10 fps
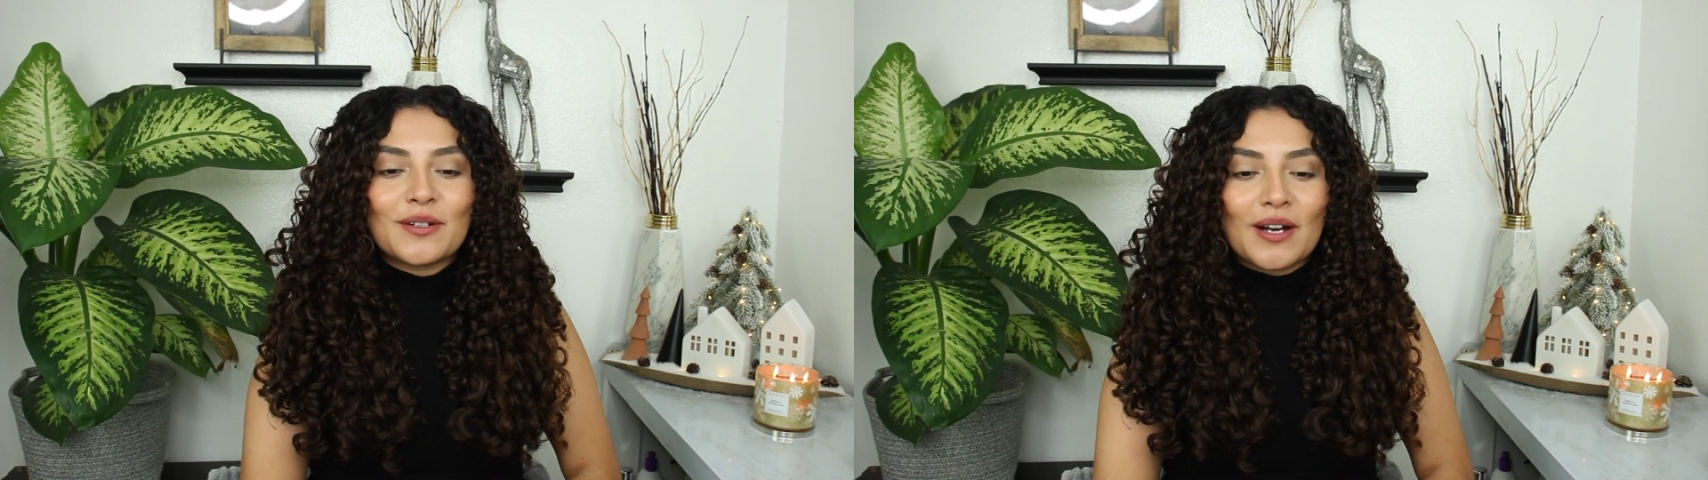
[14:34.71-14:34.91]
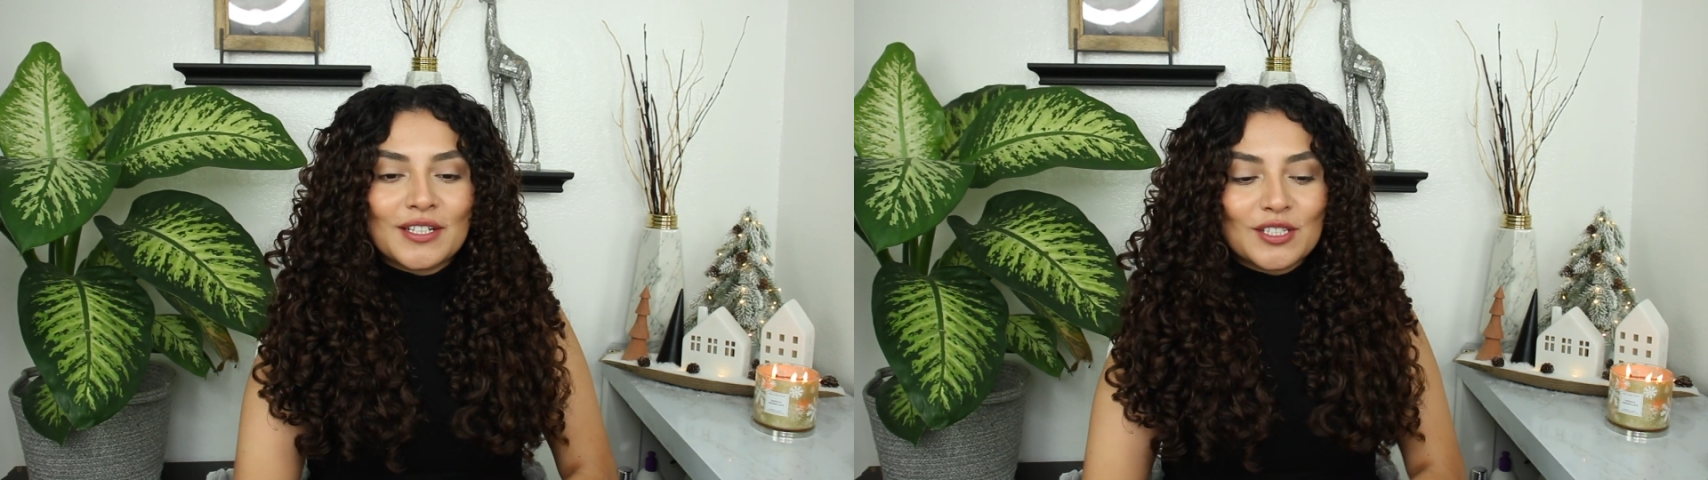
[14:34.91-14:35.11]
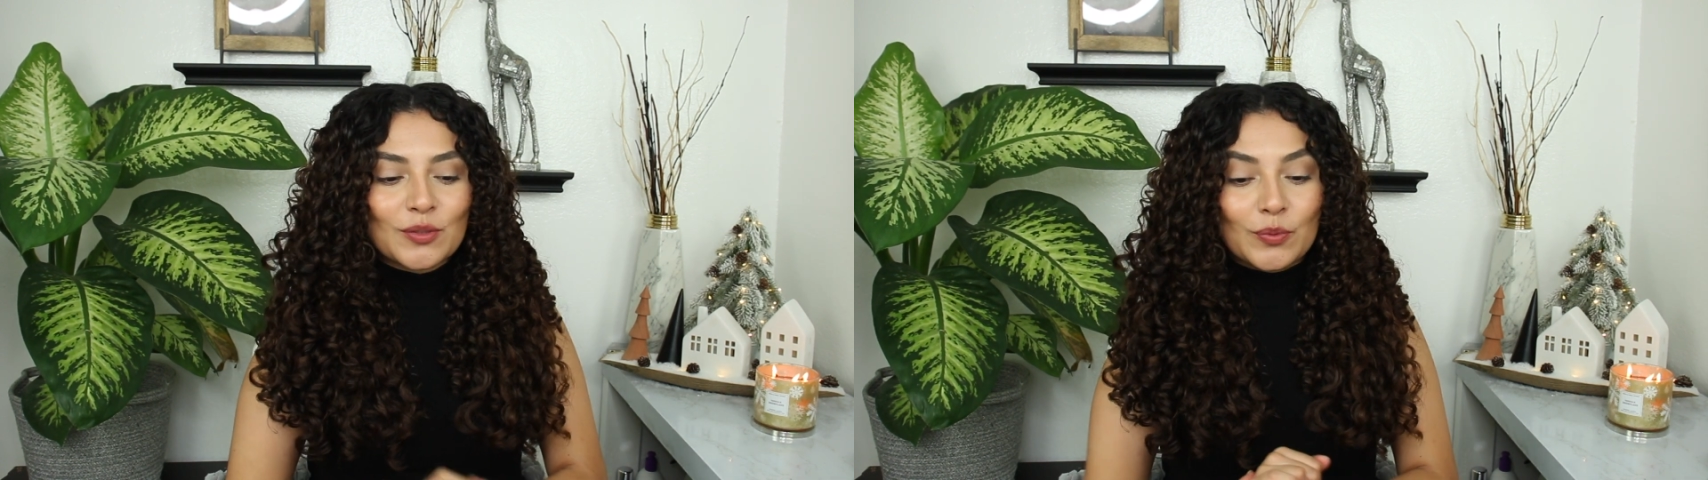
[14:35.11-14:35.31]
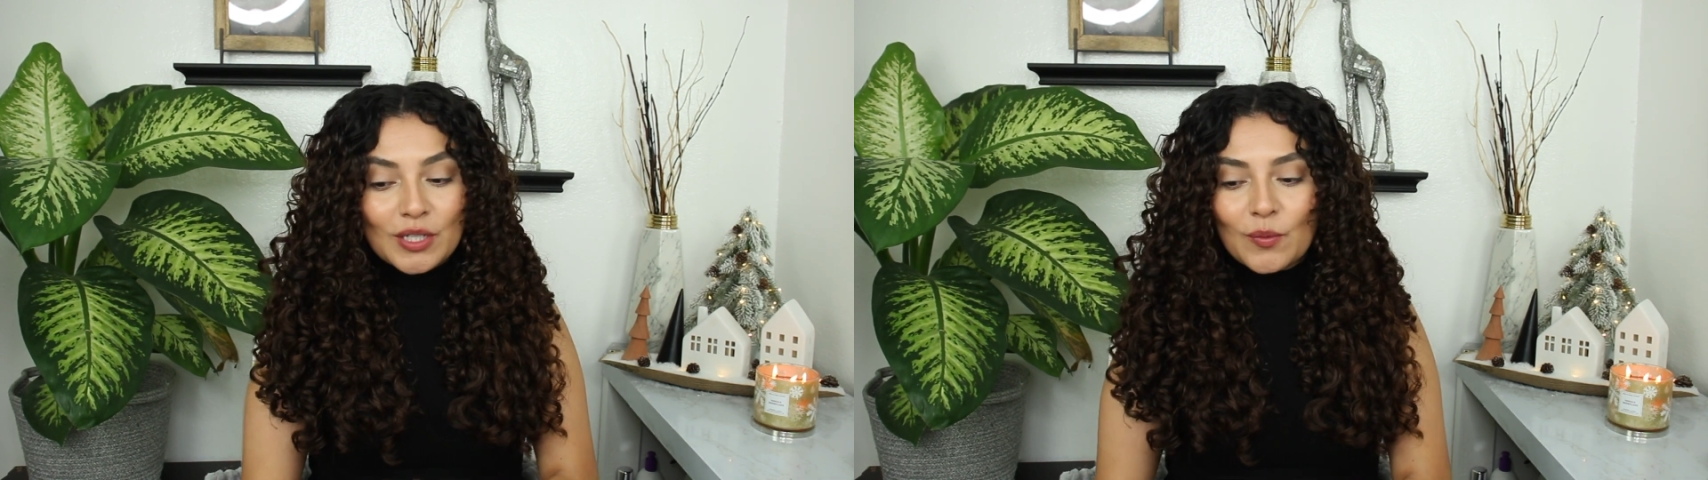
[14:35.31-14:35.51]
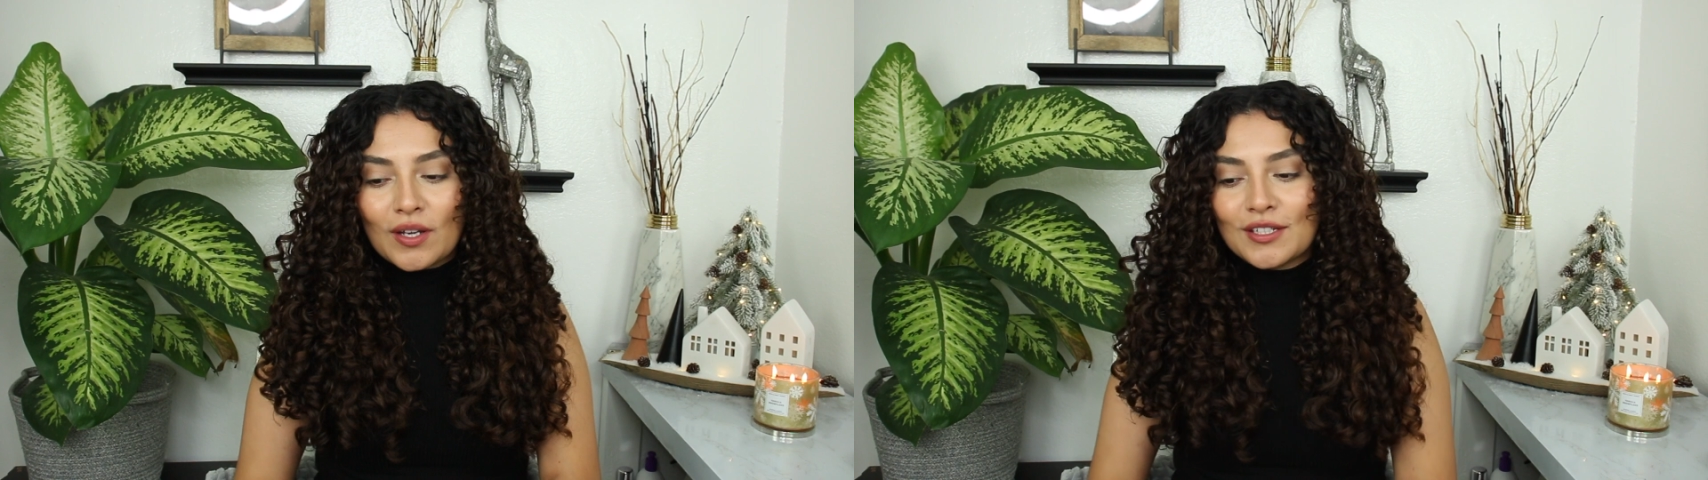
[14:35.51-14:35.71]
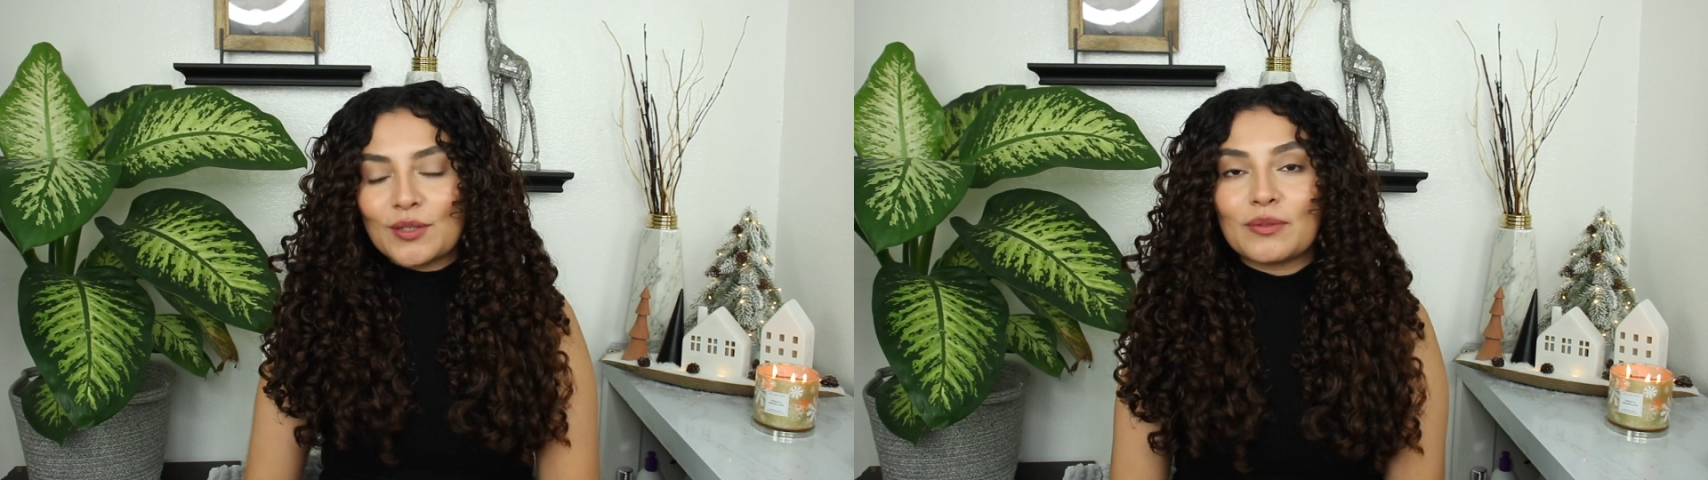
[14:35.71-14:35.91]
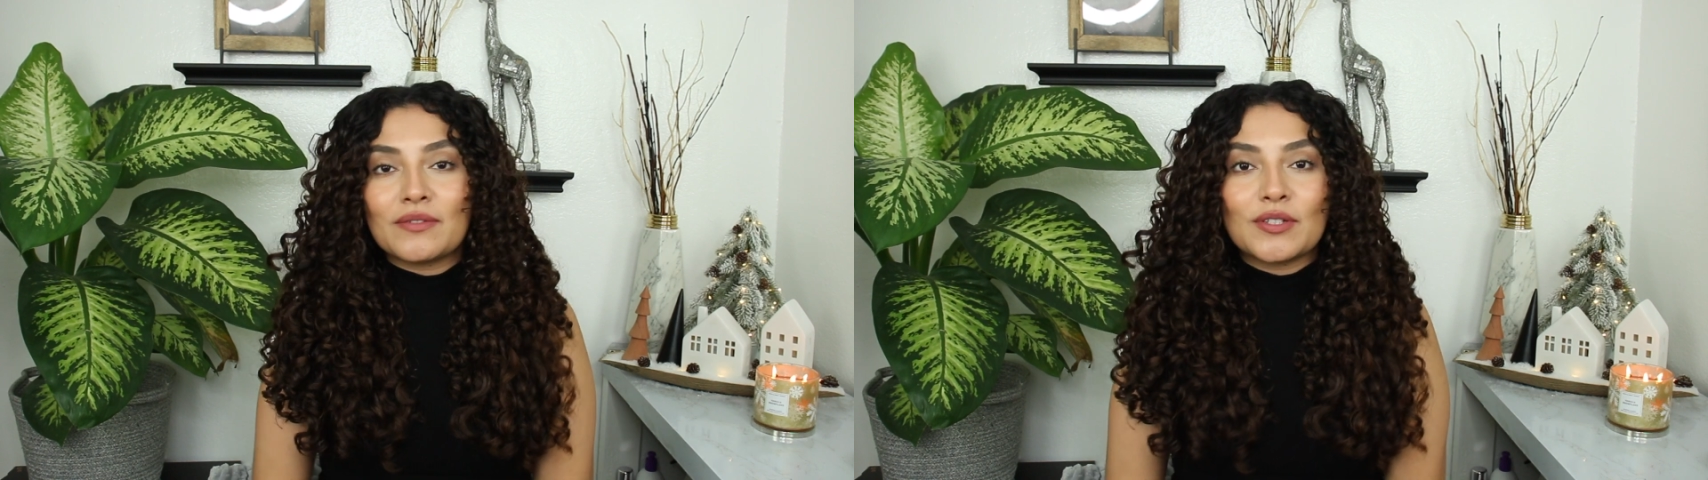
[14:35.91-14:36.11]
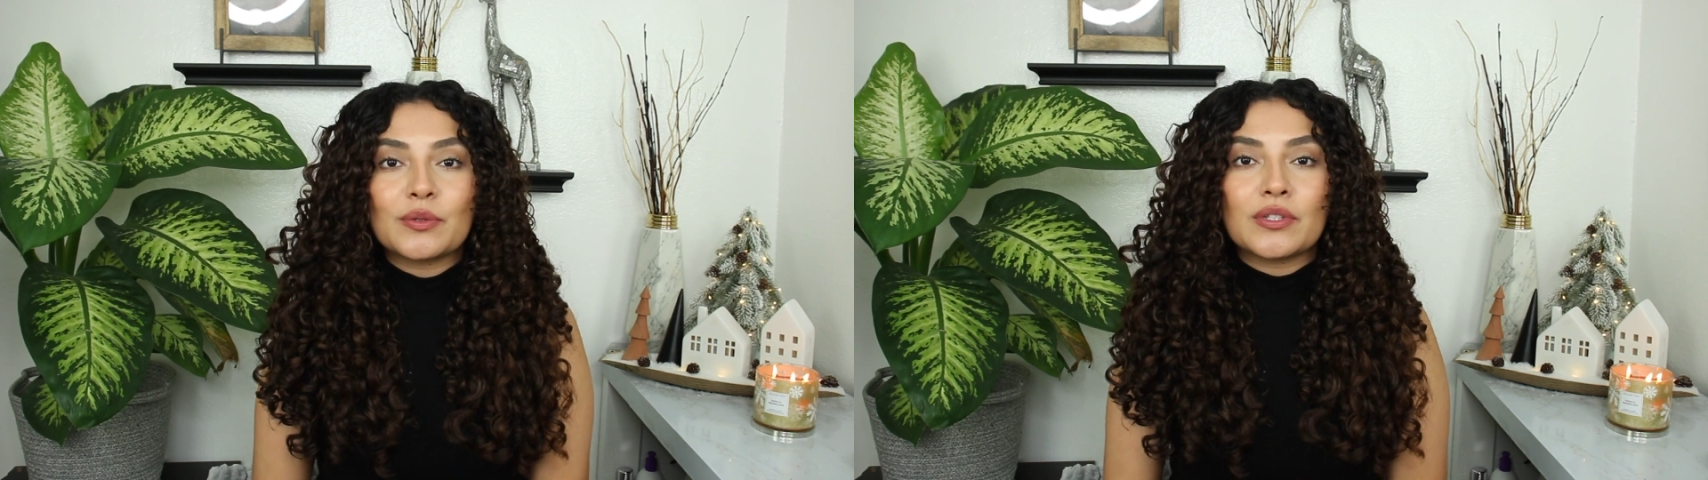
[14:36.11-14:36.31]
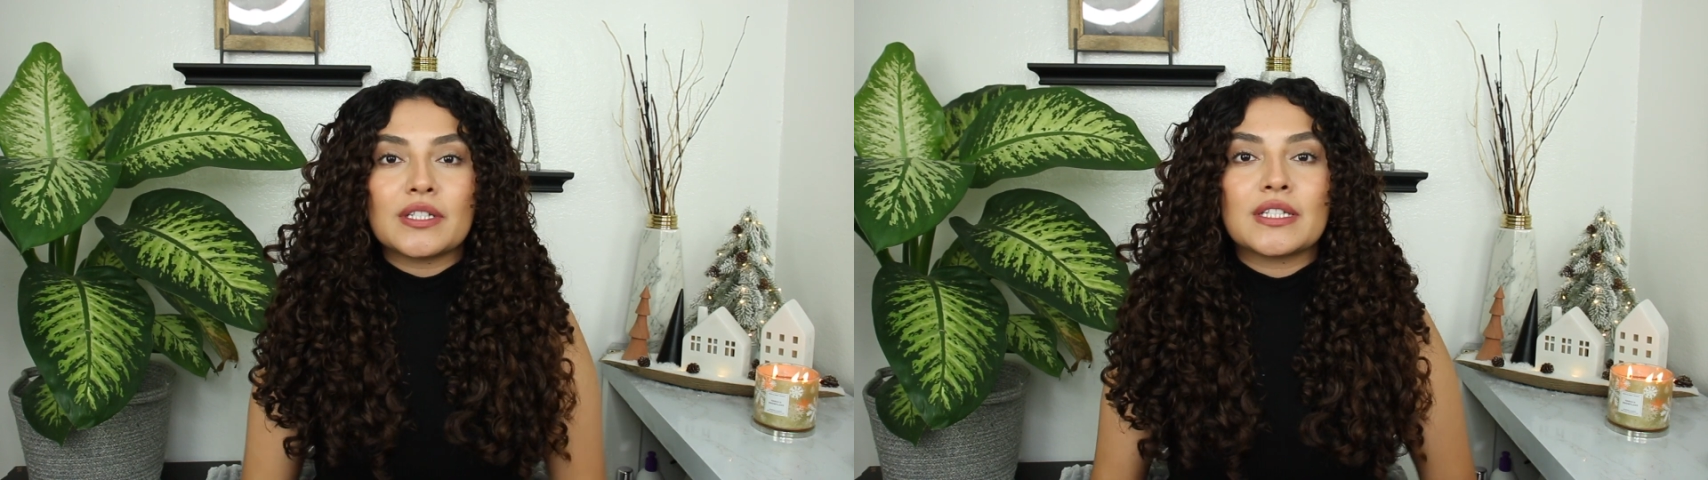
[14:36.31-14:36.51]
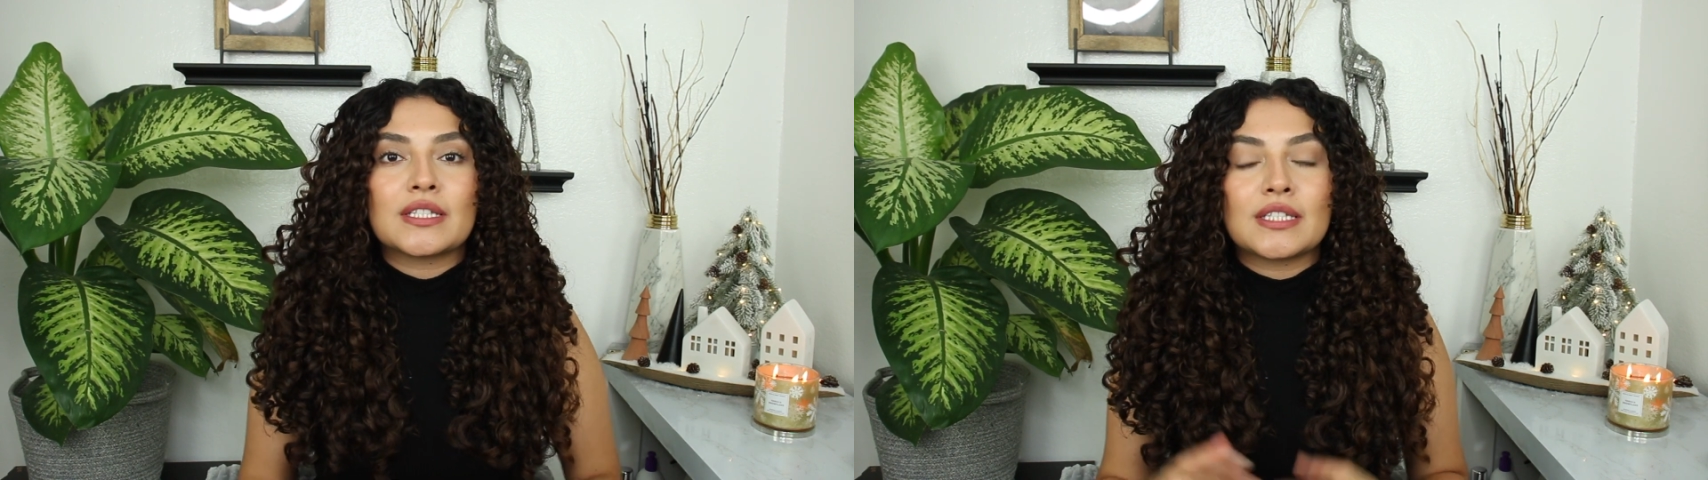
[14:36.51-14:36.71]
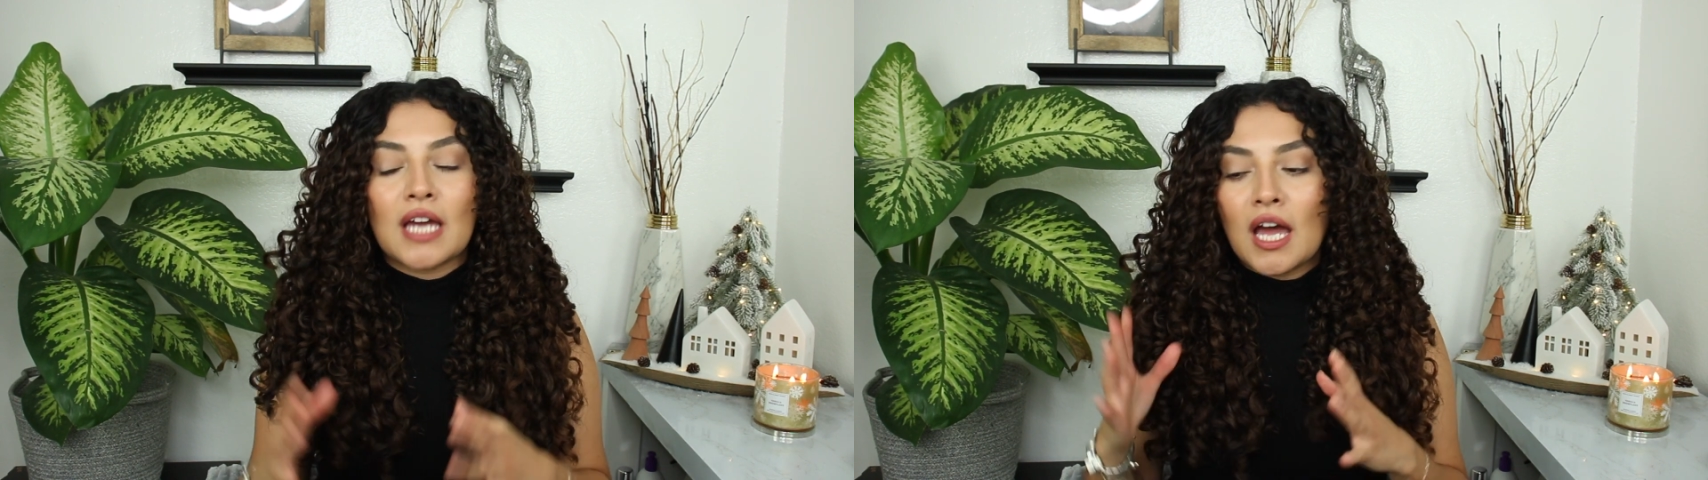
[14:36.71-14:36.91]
I just really wanted to review this